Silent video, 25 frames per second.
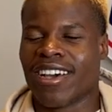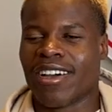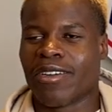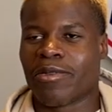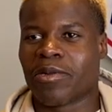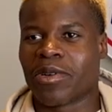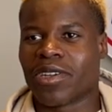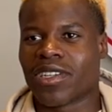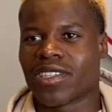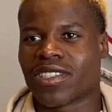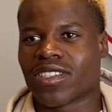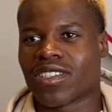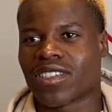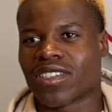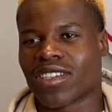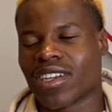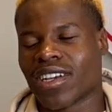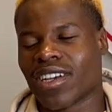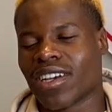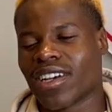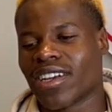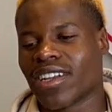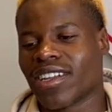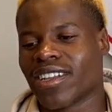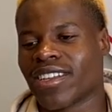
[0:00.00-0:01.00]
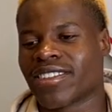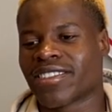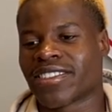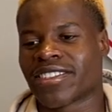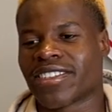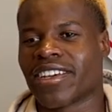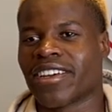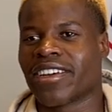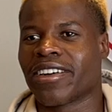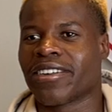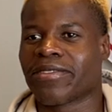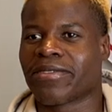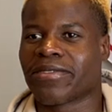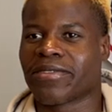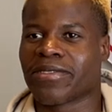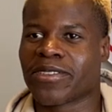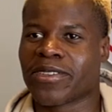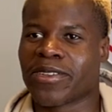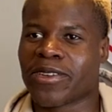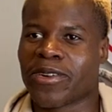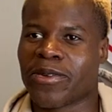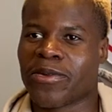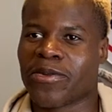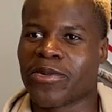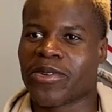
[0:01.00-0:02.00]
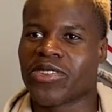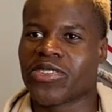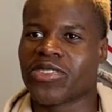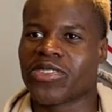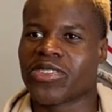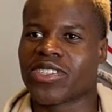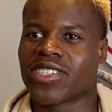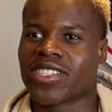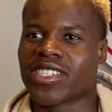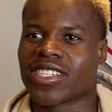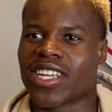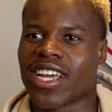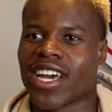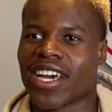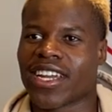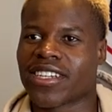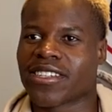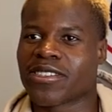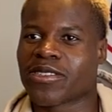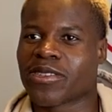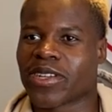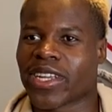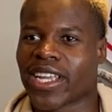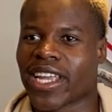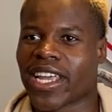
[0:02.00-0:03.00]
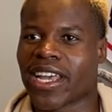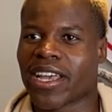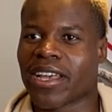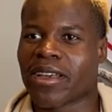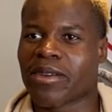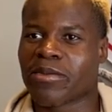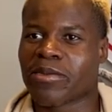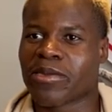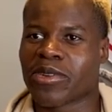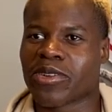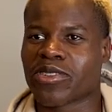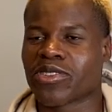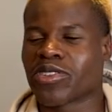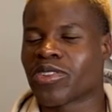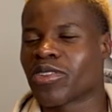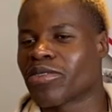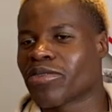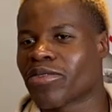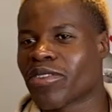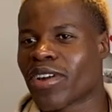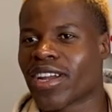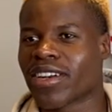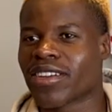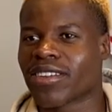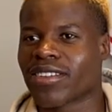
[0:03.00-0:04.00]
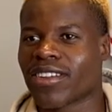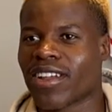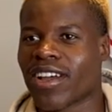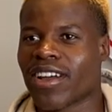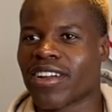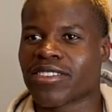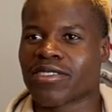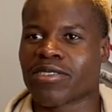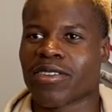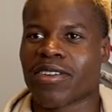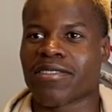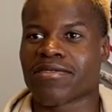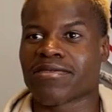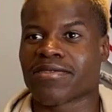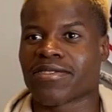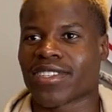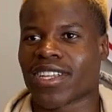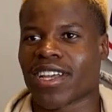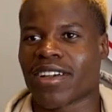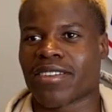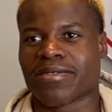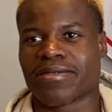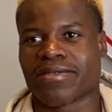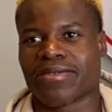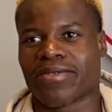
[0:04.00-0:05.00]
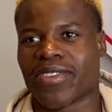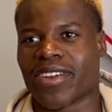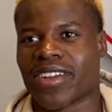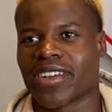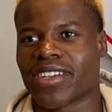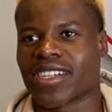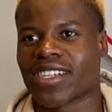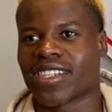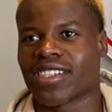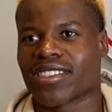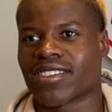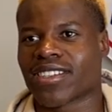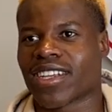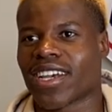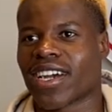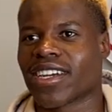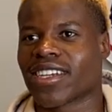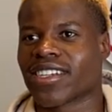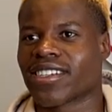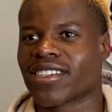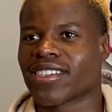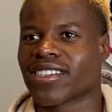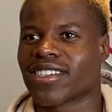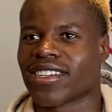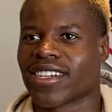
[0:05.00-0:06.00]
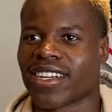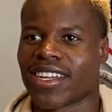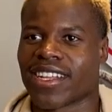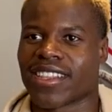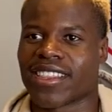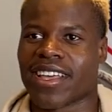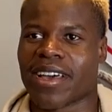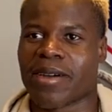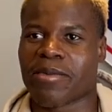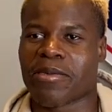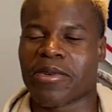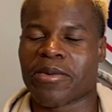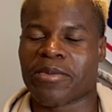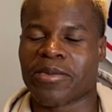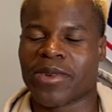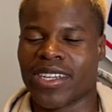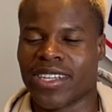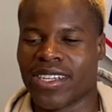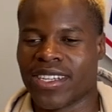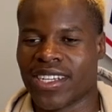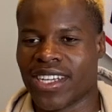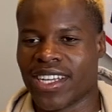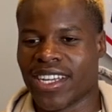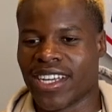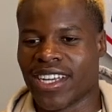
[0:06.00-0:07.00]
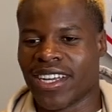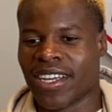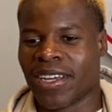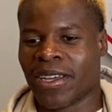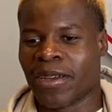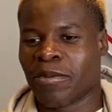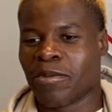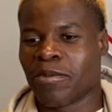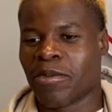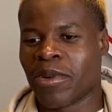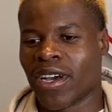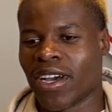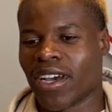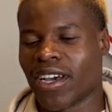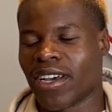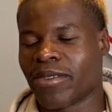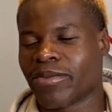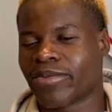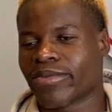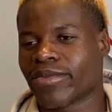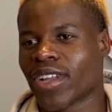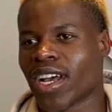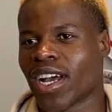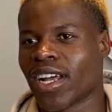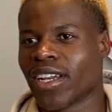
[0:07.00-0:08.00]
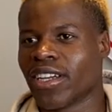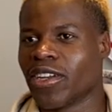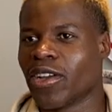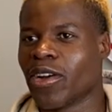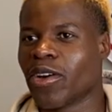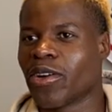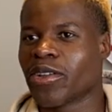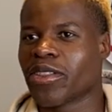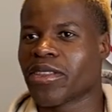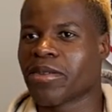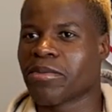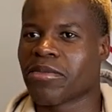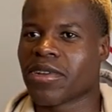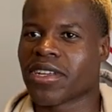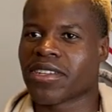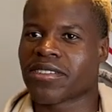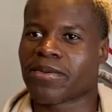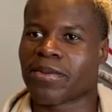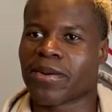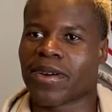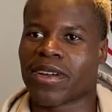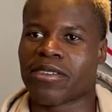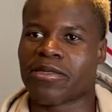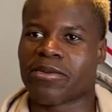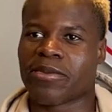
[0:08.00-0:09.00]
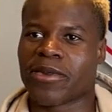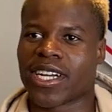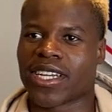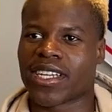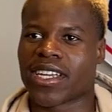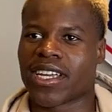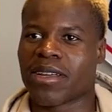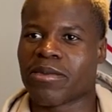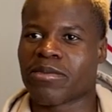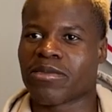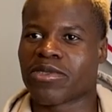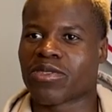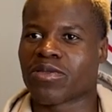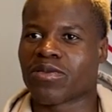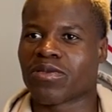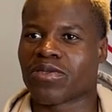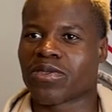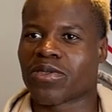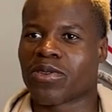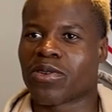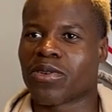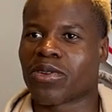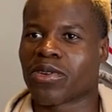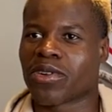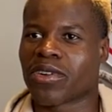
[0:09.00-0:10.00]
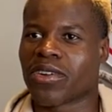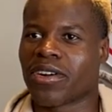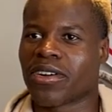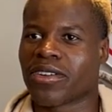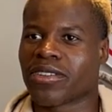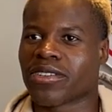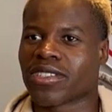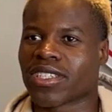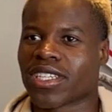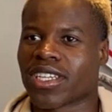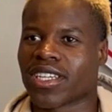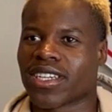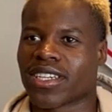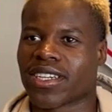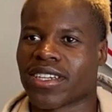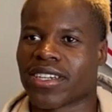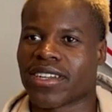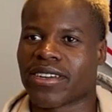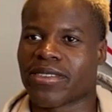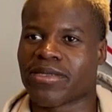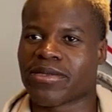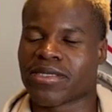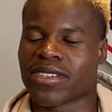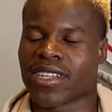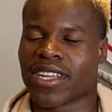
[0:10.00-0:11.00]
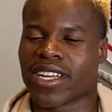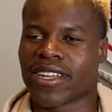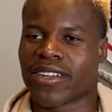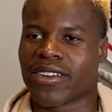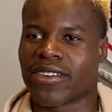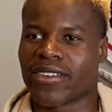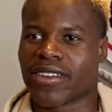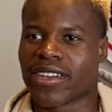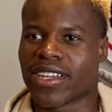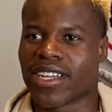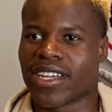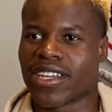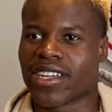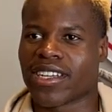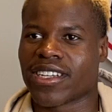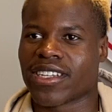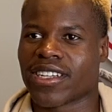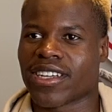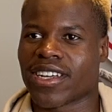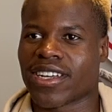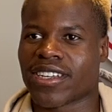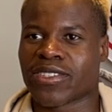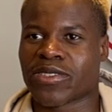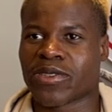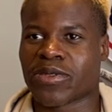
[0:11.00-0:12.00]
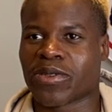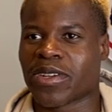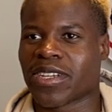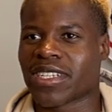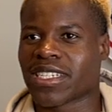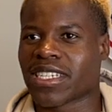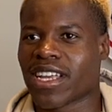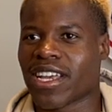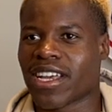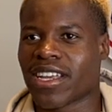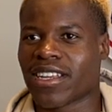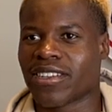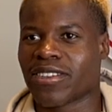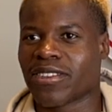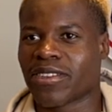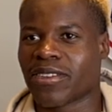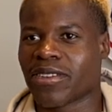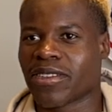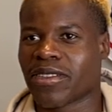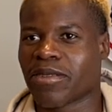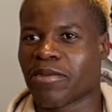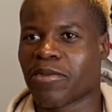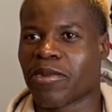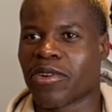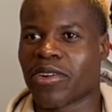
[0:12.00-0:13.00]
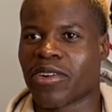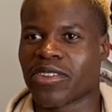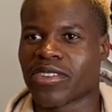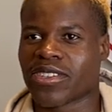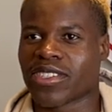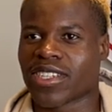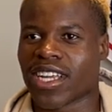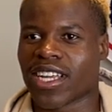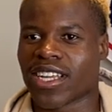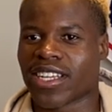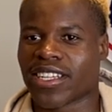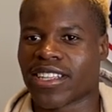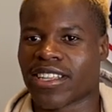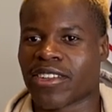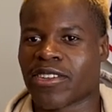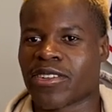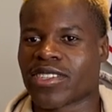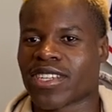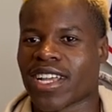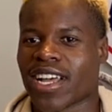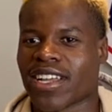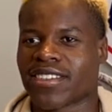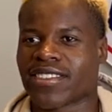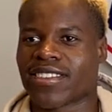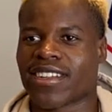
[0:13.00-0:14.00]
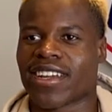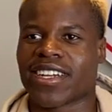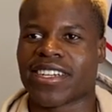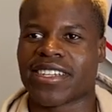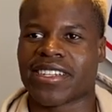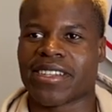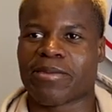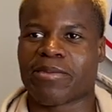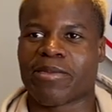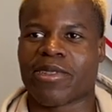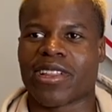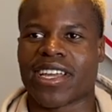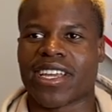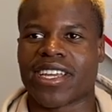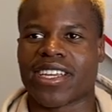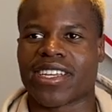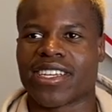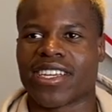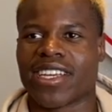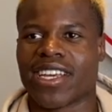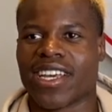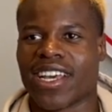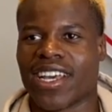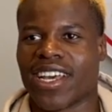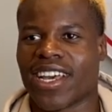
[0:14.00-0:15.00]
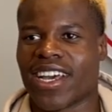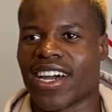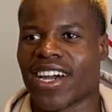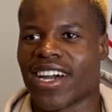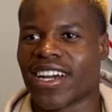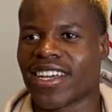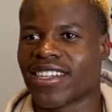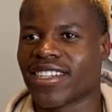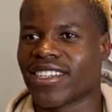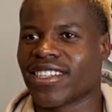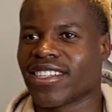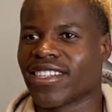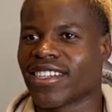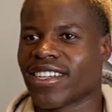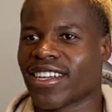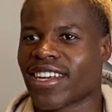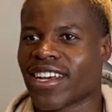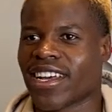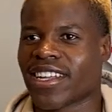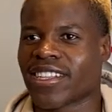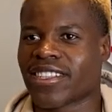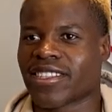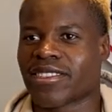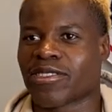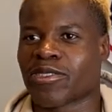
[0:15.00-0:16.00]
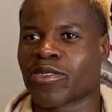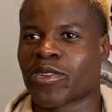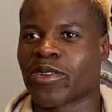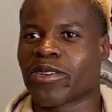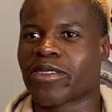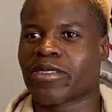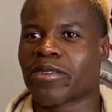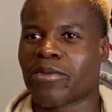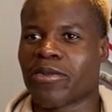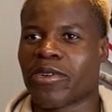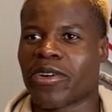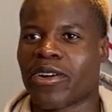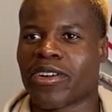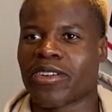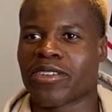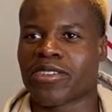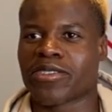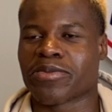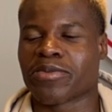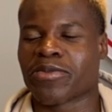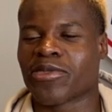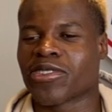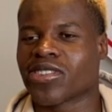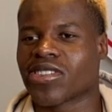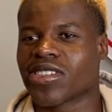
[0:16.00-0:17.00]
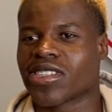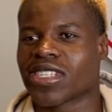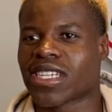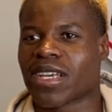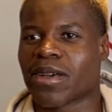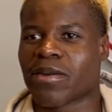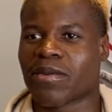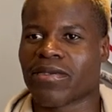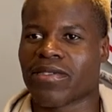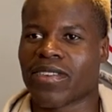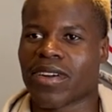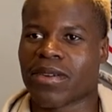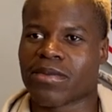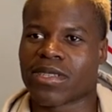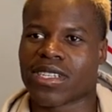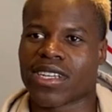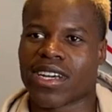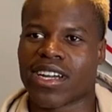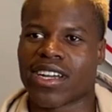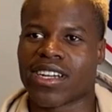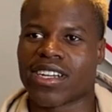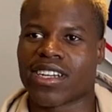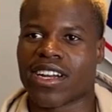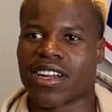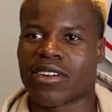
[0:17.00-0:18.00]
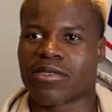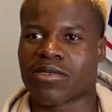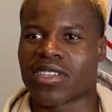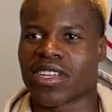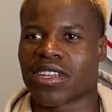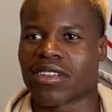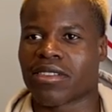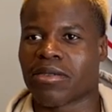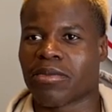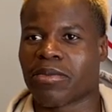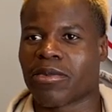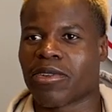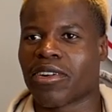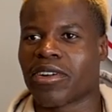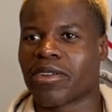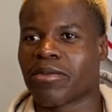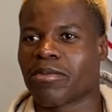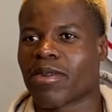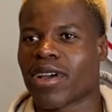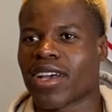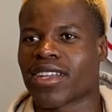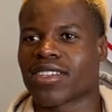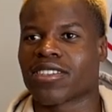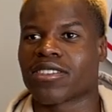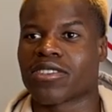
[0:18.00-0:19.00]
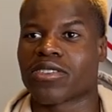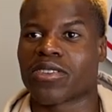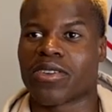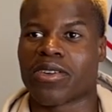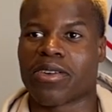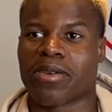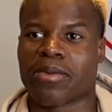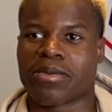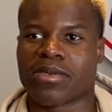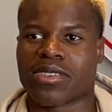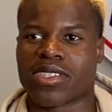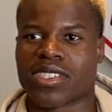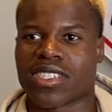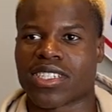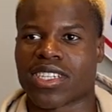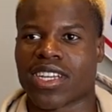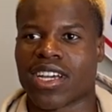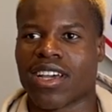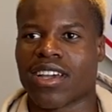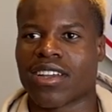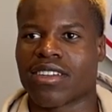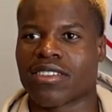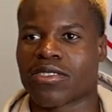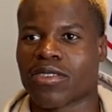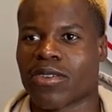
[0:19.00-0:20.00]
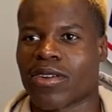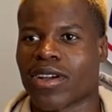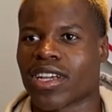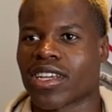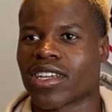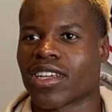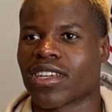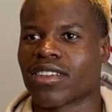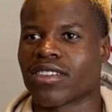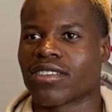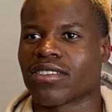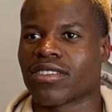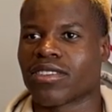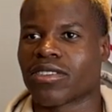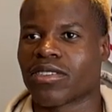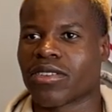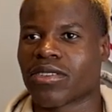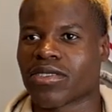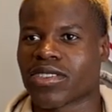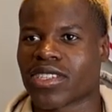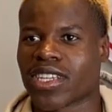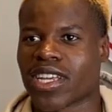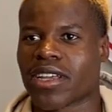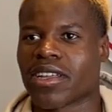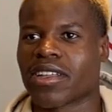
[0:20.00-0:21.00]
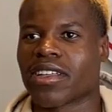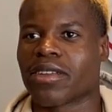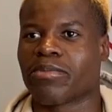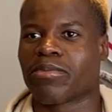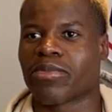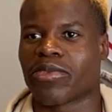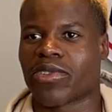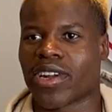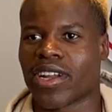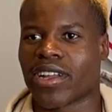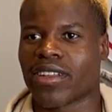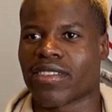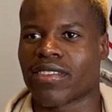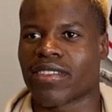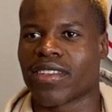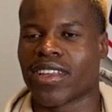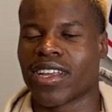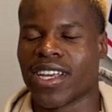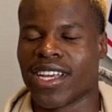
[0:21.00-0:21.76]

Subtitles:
Which is tough, you know, when you just got into a game, because you run a lot. So I was very tired at that moment. But I know the best part of my game is to score goals, and then I was like, okay, as soon as the ball is like, because I started to play, I took the ball, because most of the time if I'm tired, I'll take the ball and pass it to the opposite side so I can, you know, take a breath.